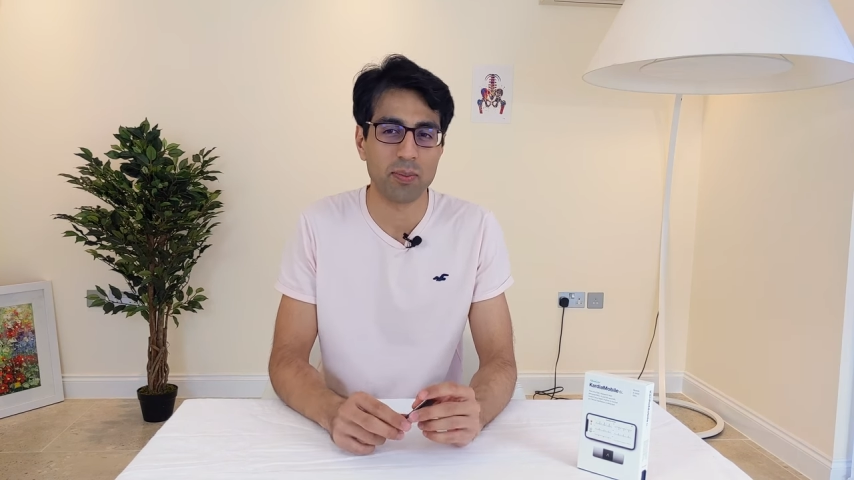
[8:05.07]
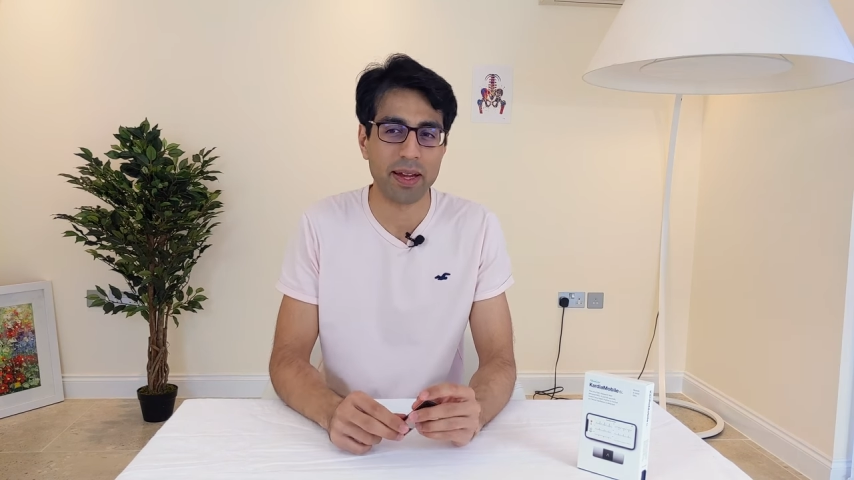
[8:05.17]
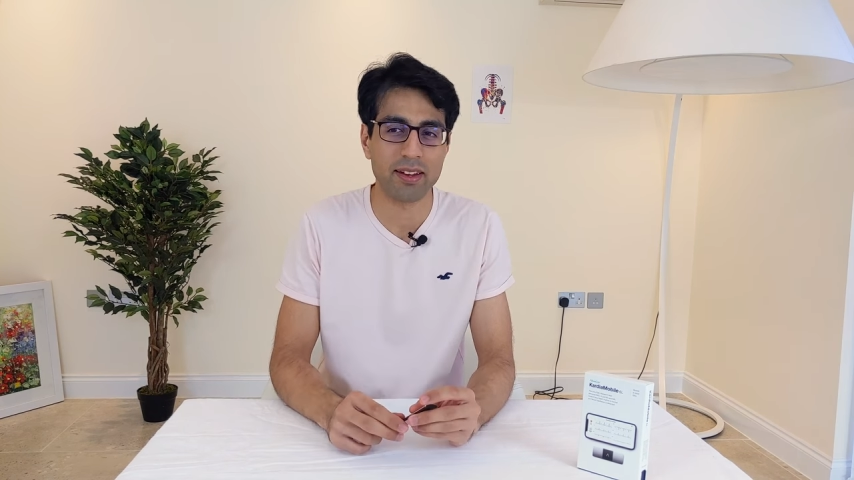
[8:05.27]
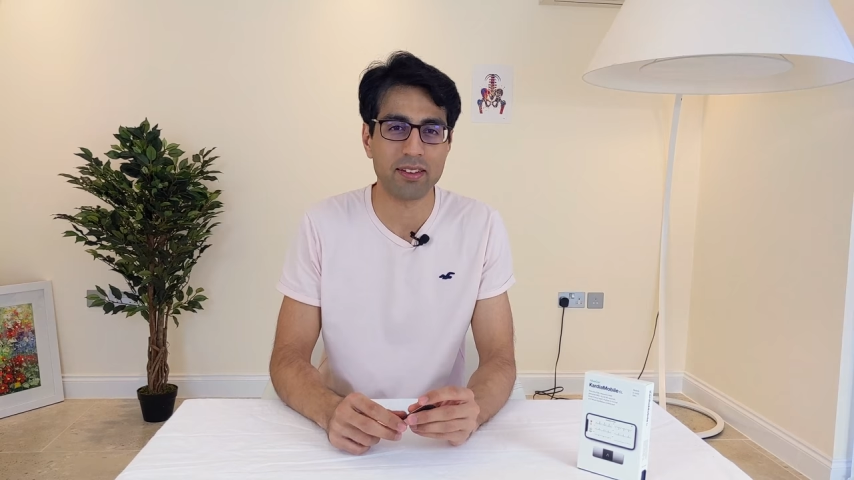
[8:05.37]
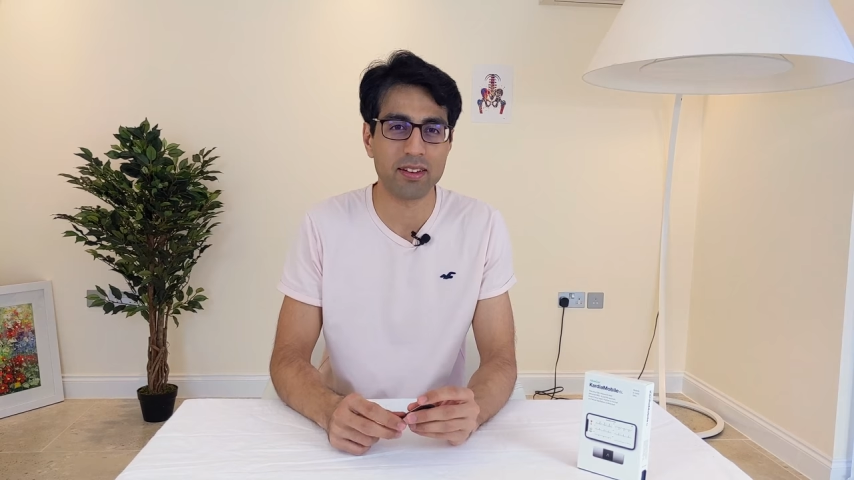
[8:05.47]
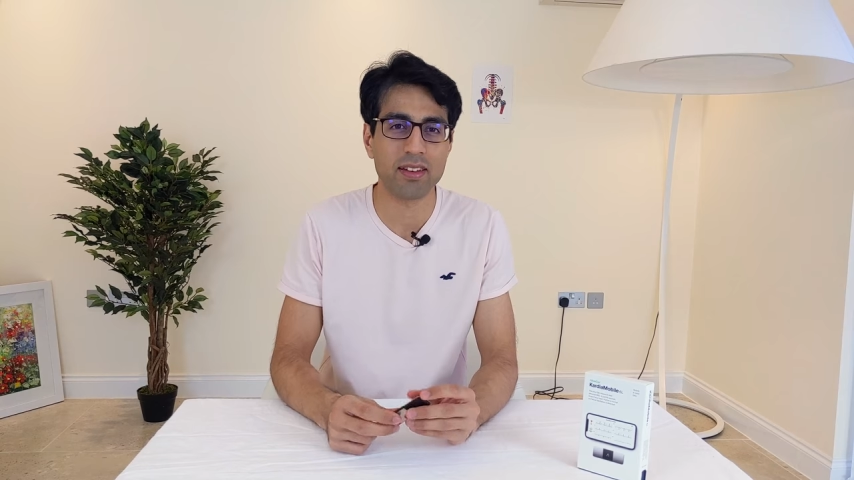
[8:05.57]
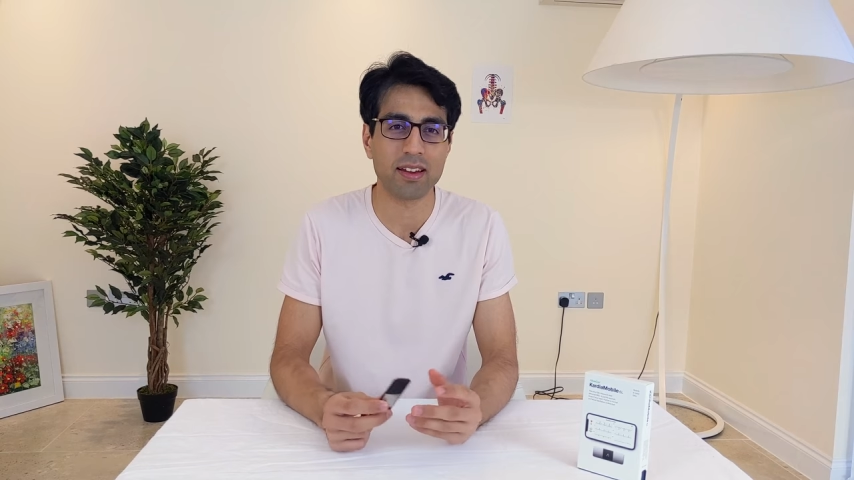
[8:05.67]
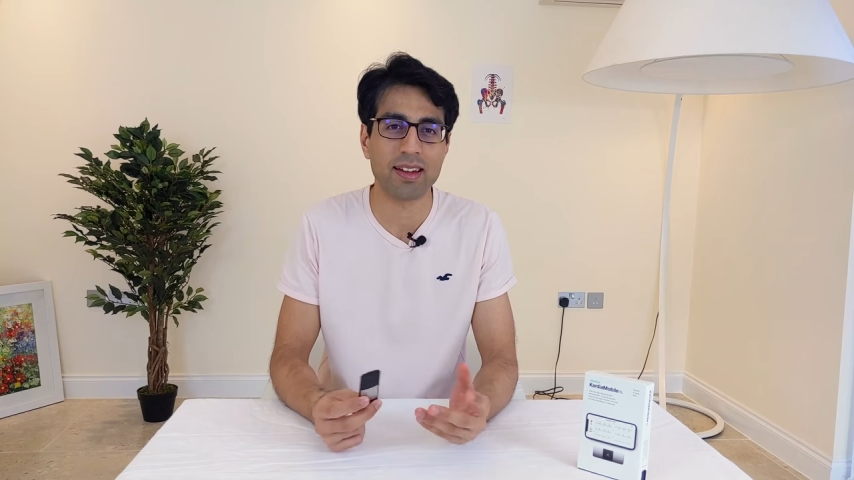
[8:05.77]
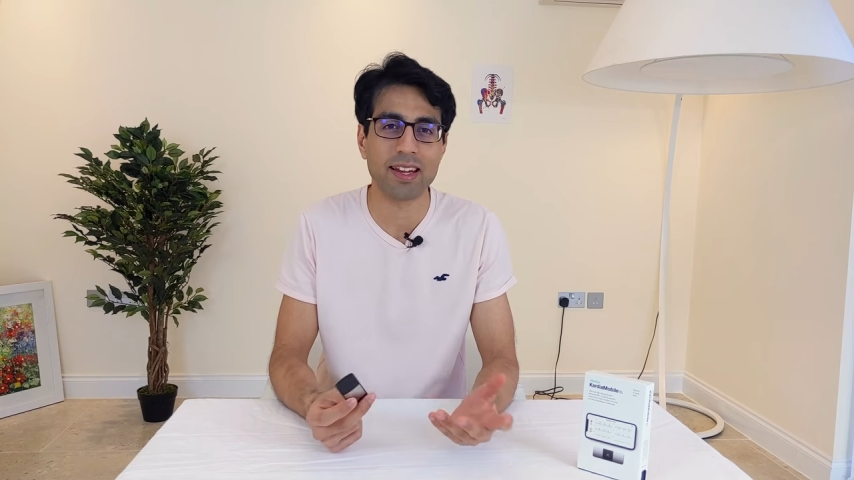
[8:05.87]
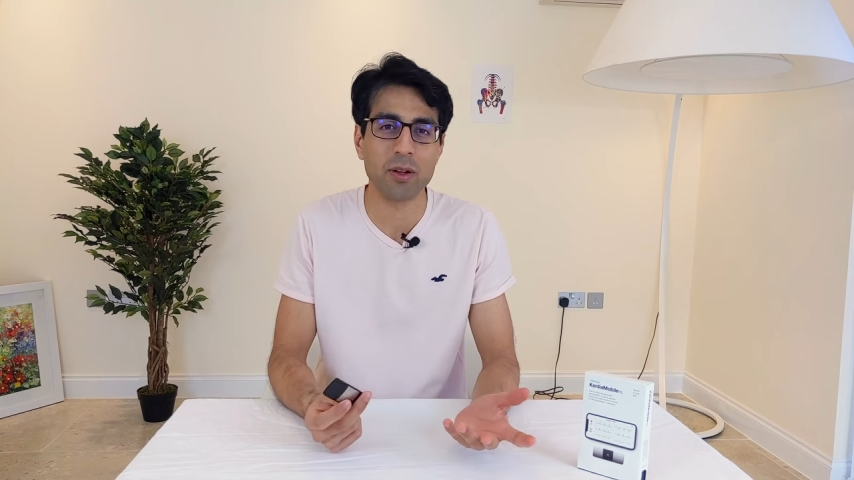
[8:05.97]
medicines is
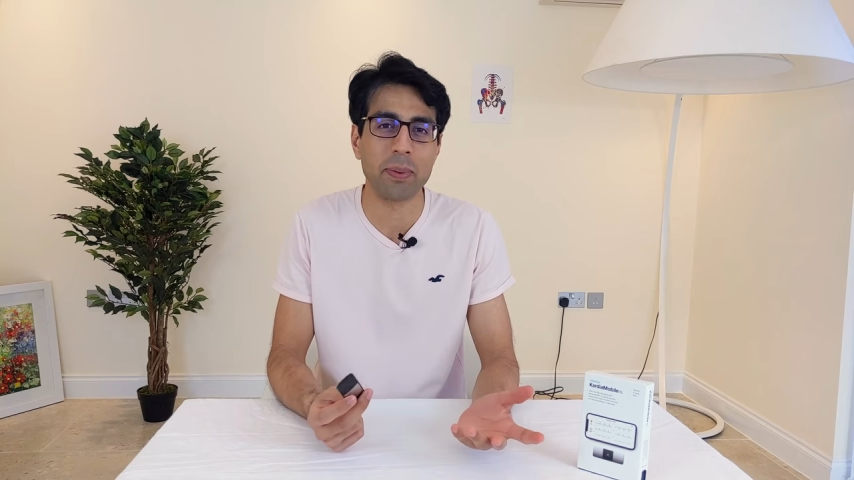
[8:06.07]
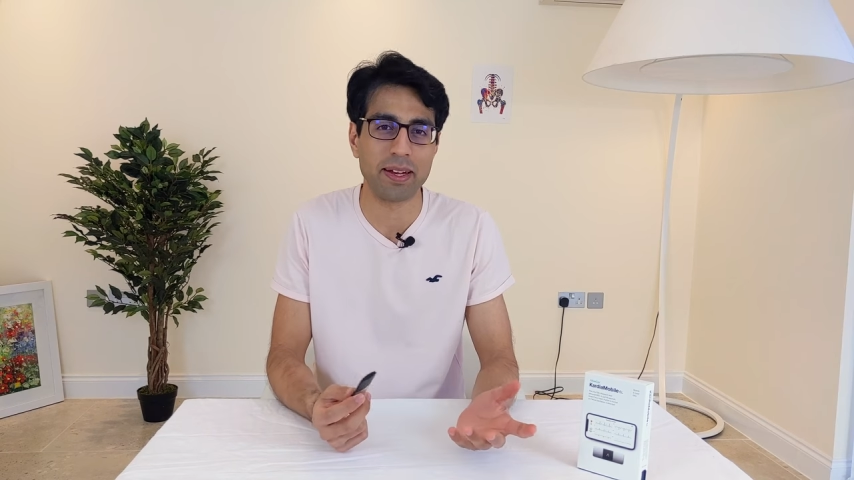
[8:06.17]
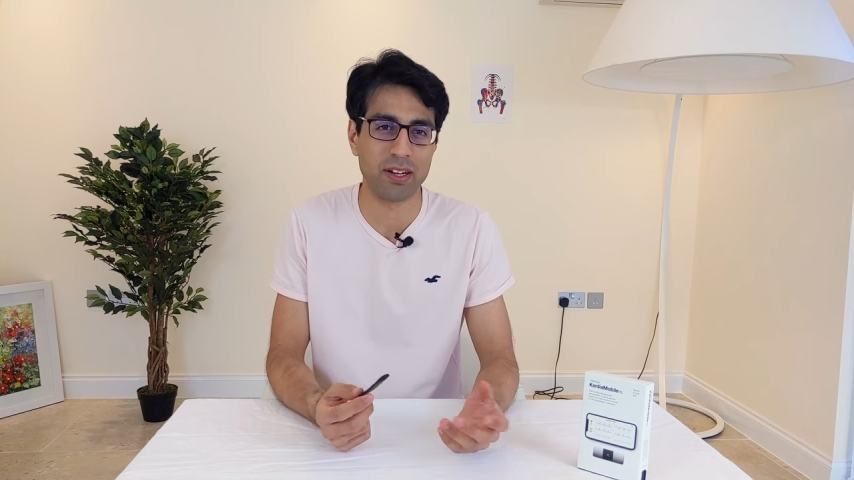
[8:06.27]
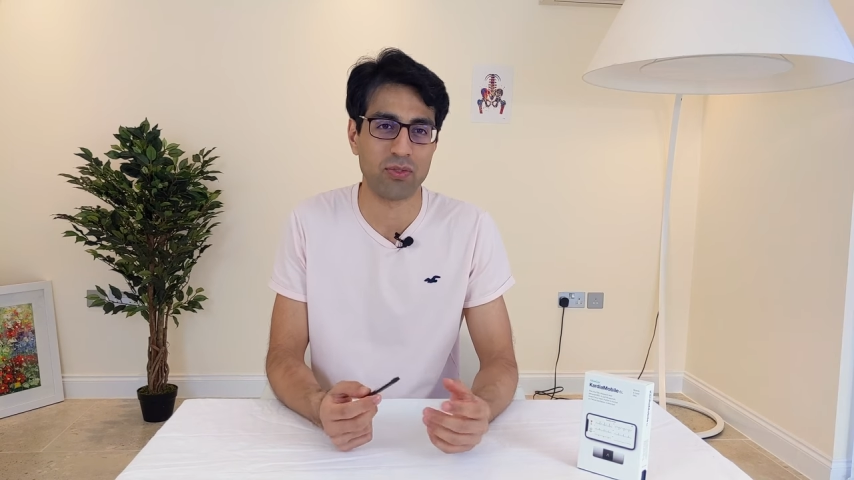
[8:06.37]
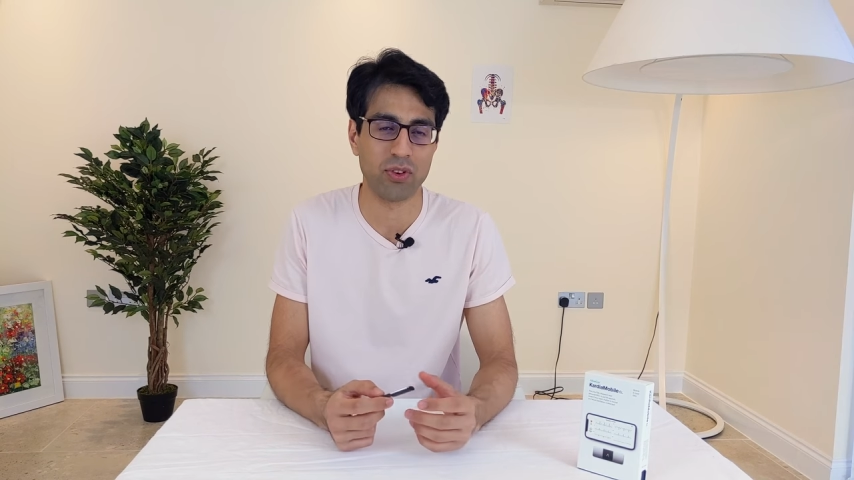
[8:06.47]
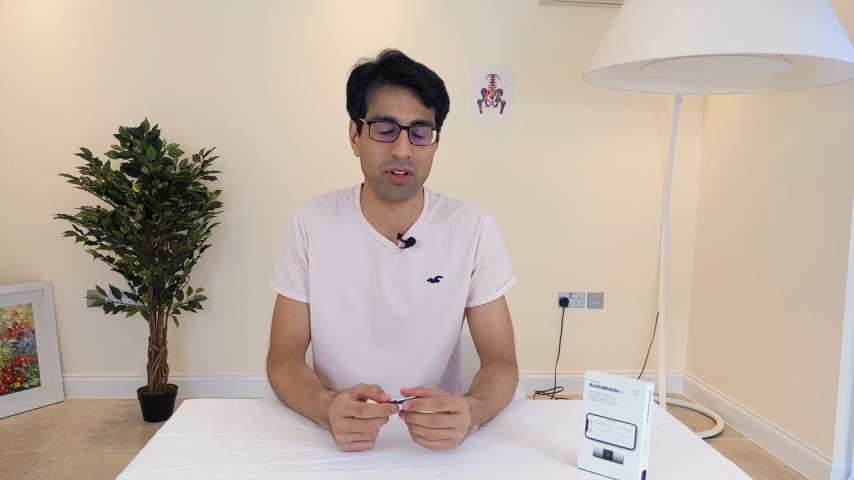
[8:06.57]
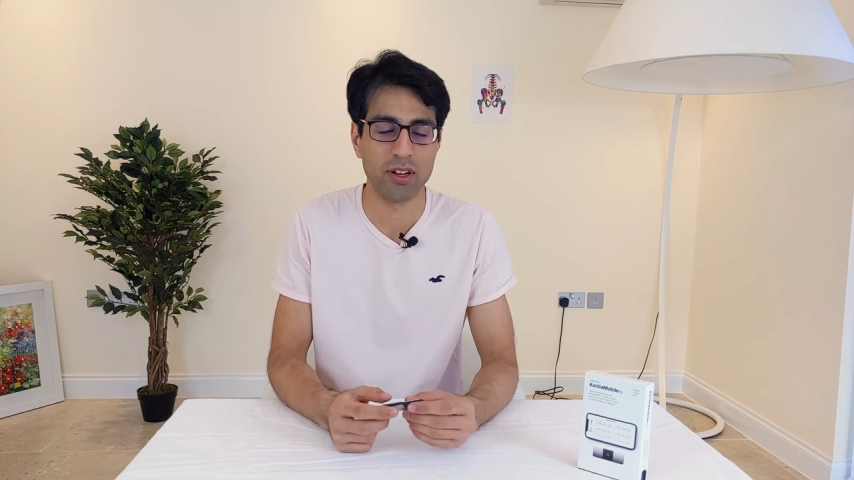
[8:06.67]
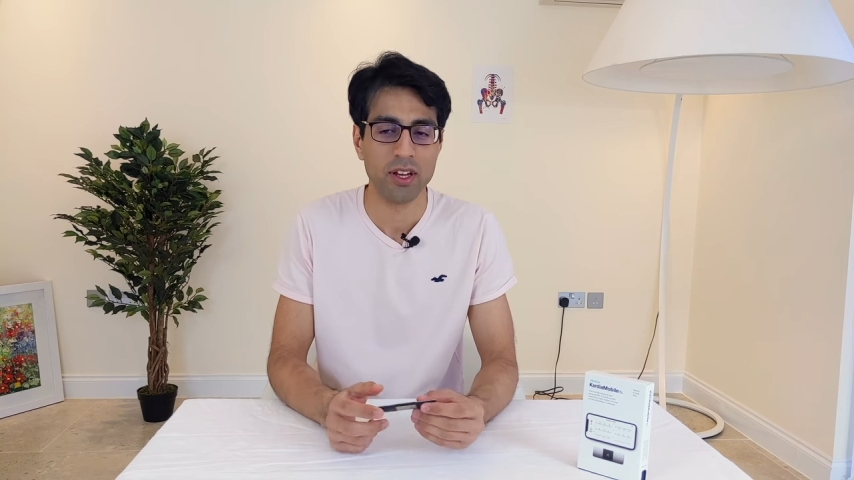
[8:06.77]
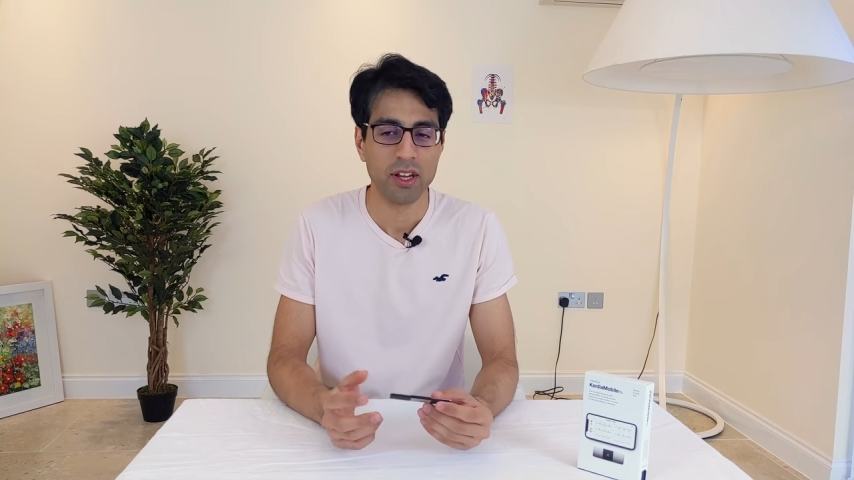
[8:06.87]
a little bit different.